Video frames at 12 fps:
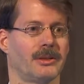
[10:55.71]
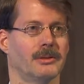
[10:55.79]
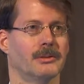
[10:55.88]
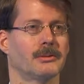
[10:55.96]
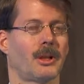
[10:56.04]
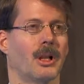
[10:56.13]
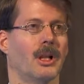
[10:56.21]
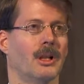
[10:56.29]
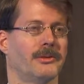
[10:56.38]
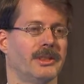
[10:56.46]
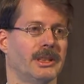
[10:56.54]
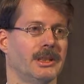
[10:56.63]
to
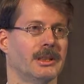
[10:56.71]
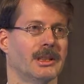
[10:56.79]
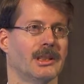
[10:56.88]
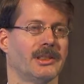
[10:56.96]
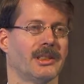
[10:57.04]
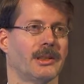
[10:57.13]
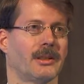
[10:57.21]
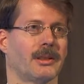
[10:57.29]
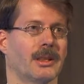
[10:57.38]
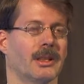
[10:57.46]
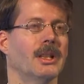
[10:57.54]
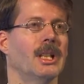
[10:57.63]
curb the illicit
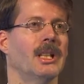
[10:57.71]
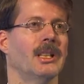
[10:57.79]
uh,